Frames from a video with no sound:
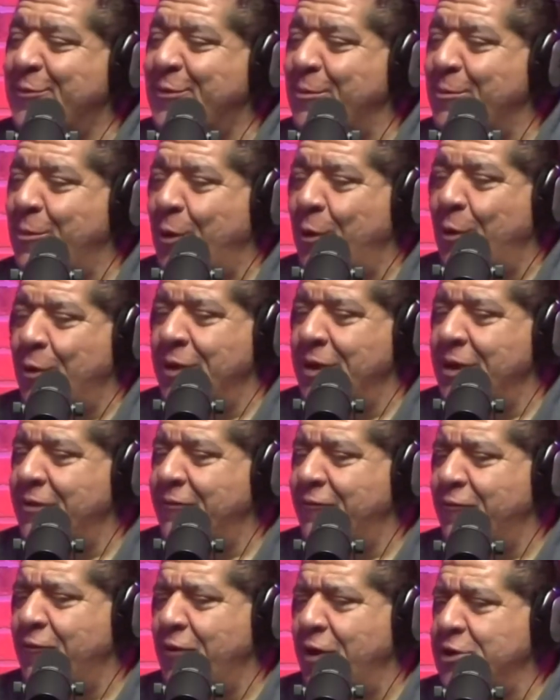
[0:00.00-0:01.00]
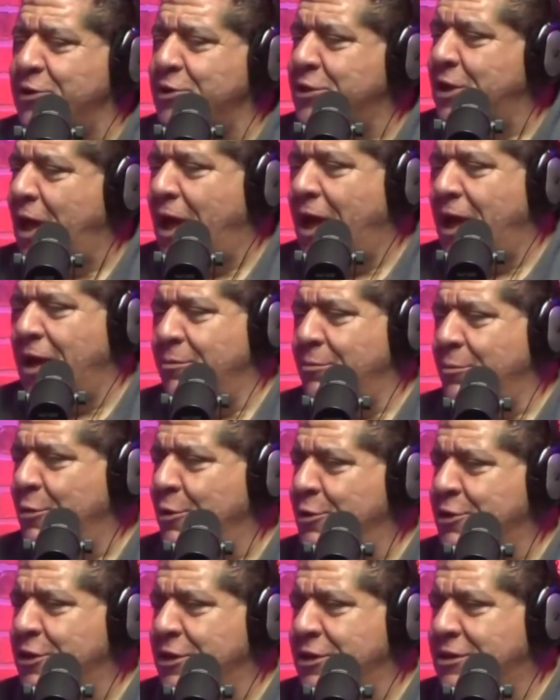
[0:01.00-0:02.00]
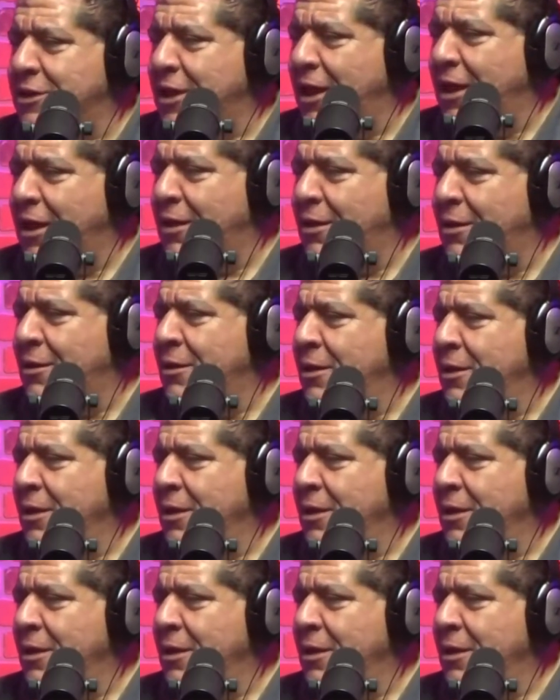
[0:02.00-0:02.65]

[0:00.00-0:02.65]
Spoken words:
to Boulder, fresh-eyed, bushy-tail,